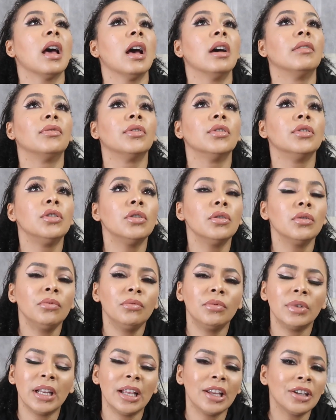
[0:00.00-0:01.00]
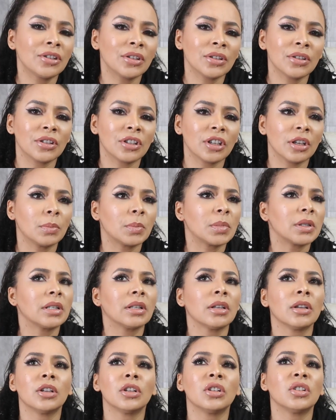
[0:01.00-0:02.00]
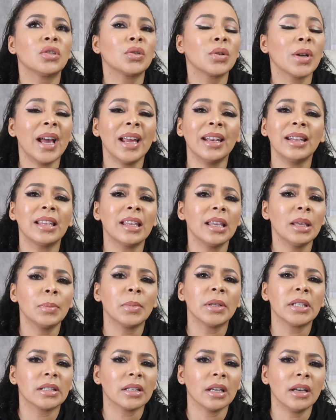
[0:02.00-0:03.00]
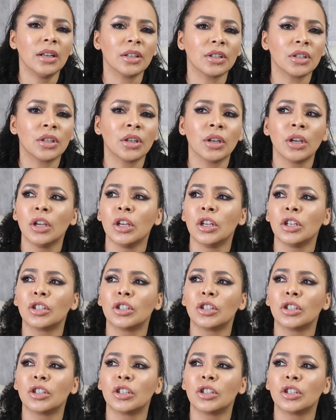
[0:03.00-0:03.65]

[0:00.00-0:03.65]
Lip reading: and for new relationships, try to keep in touch.